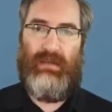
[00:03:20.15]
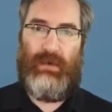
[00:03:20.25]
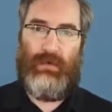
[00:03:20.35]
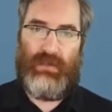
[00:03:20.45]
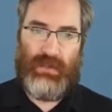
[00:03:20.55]

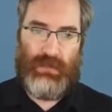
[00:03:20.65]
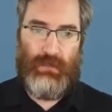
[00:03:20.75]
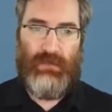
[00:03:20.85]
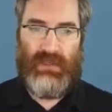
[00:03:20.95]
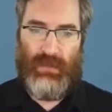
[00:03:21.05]
There is
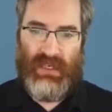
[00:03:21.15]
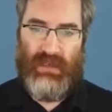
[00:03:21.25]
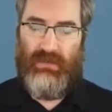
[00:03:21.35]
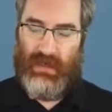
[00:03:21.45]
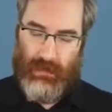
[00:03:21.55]
soon to
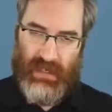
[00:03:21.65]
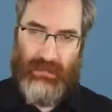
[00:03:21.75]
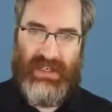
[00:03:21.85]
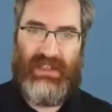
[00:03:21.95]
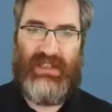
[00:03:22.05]
be, very
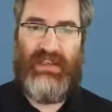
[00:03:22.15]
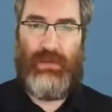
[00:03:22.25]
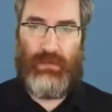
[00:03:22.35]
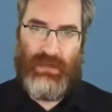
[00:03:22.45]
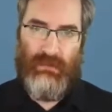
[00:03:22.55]
imminently,
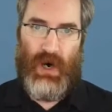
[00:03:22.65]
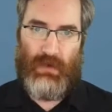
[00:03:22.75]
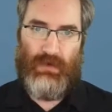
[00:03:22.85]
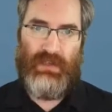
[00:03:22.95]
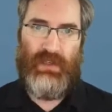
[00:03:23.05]
3
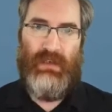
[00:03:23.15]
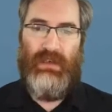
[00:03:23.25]
models.